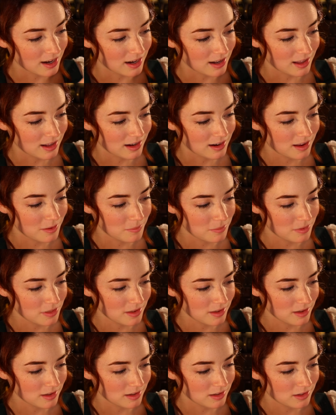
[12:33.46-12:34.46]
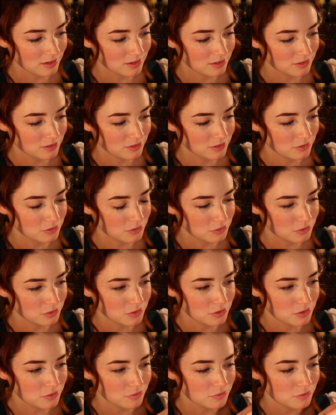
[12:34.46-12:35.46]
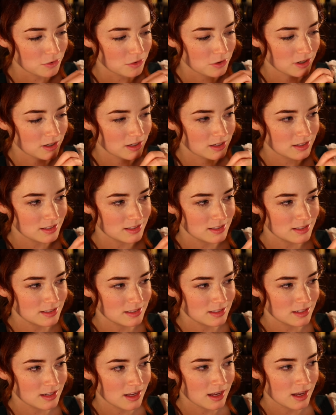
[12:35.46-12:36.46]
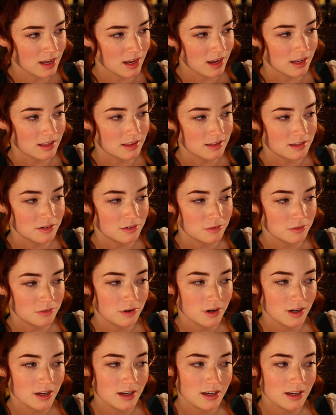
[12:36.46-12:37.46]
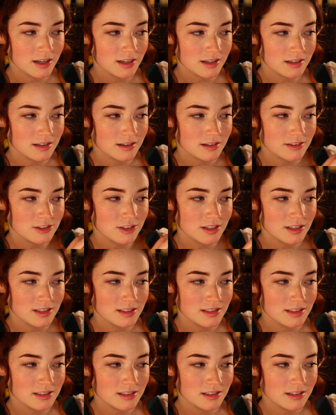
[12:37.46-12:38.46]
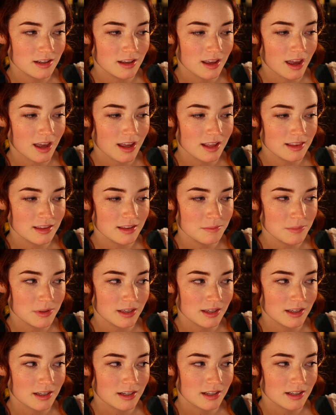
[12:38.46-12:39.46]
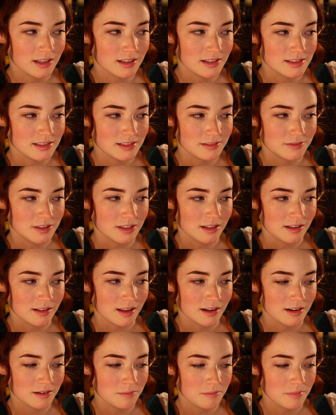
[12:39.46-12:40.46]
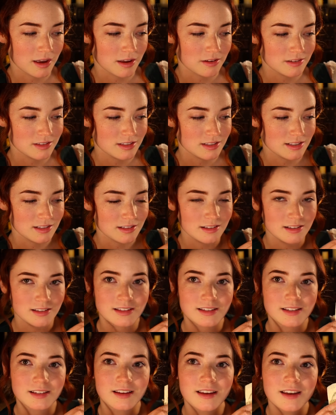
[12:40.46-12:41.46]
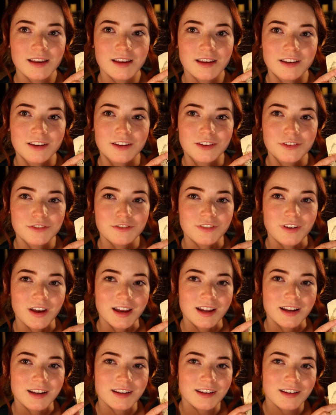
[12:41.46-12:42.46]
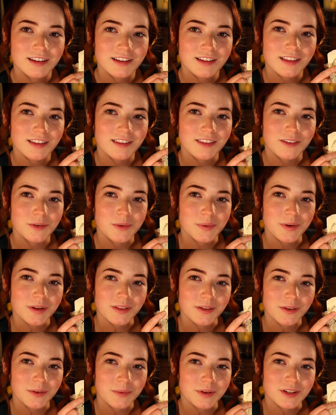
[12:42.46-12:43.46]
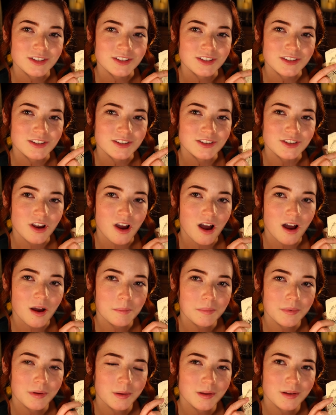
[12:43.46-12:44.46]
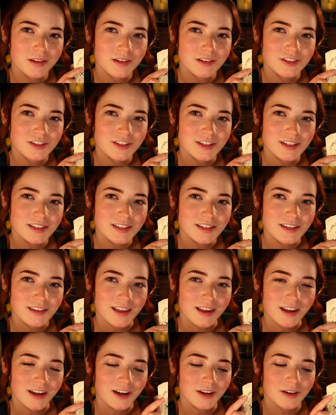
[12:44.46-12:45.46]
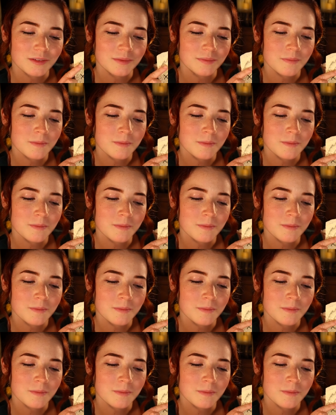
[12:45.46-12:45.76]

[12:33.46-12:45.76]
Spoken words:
and then up the hill, through the forest, and then right just at the beginnings of the Glenham Mountains, you'll find the Willow Witch's shop, just there.